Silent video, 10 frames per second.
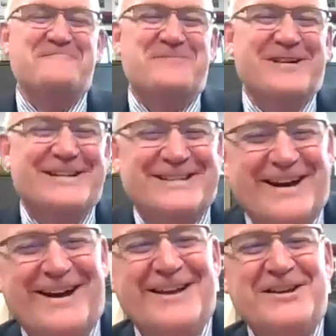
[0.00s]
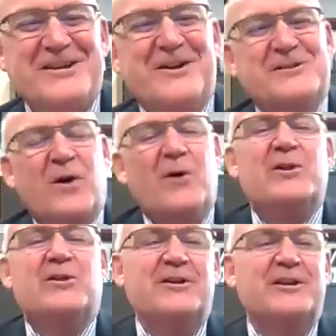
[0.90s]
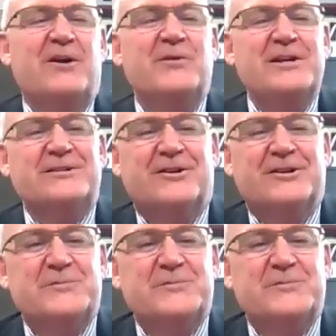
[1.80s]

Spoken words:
But, it's why we learn in our research,